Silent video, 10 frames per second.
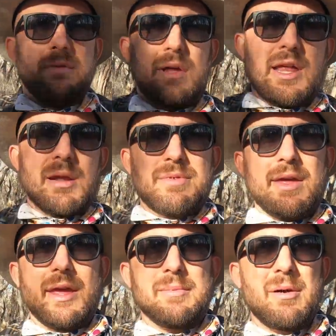they end up
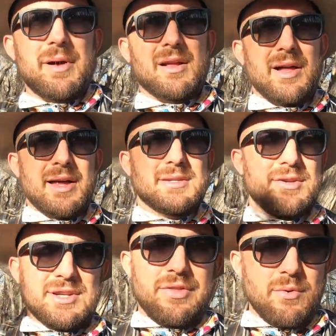thinking about my class,
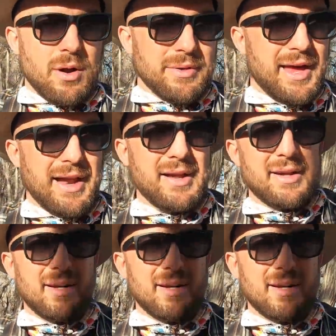and there's nothing wrong with that.